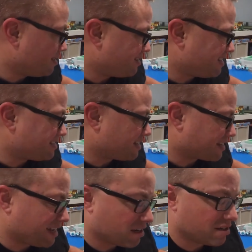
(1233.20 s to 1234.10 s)
and that's
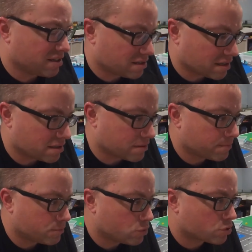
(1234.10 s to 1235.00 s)
not counting like
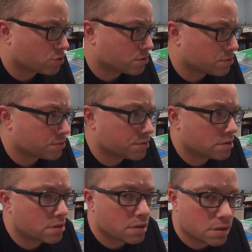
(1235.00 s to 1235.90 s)

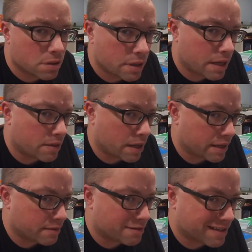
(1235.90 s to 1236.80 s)
screws that
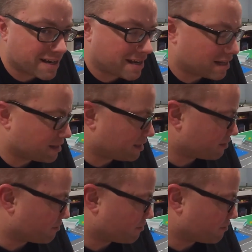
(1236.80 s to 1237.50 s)
I just kind of had laying